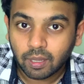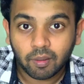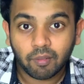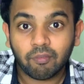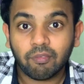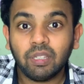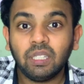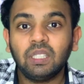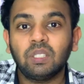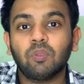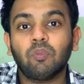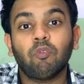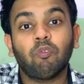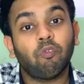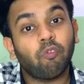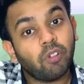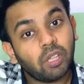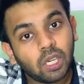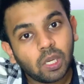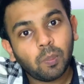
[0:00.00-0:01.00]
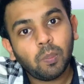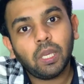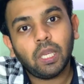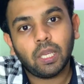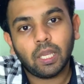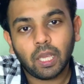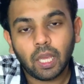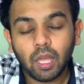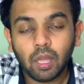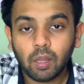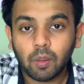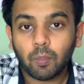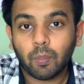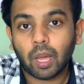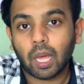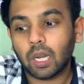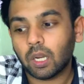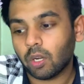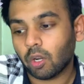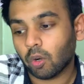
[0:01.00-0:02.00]
which will be a
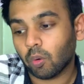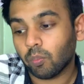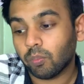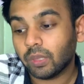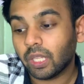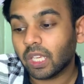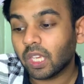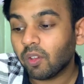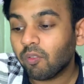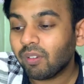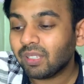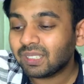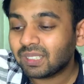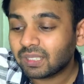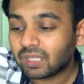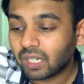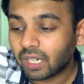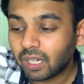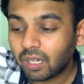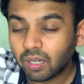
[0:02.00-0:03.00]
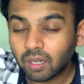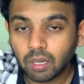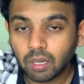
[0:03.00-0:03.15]
palindrome the given string